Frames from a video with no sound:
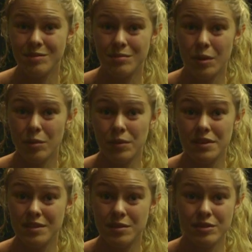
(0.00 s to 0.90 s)
to work
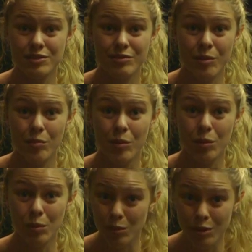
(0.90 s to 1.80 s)
with students from
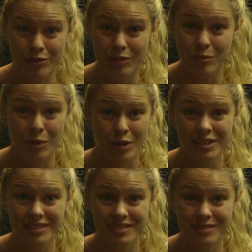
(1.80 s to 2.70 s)
all over the
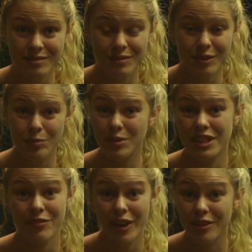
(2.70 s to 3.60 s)
world,
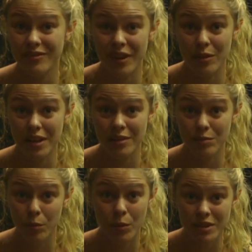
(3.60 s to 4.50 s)
which I find very
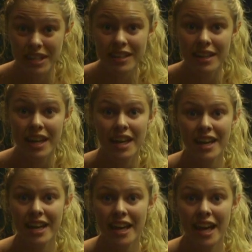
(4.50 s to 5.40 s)
rewarding.
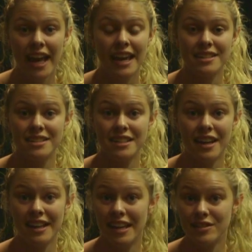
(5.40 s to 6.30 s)
And
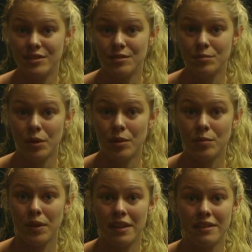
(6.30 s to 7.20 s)
I get to
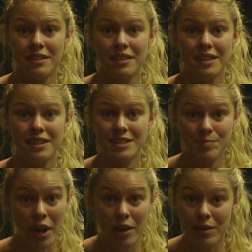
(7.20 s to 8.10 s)
work with
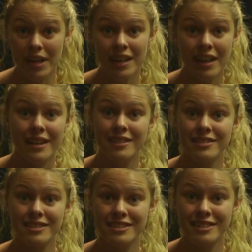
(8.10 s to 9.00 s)
inspiring and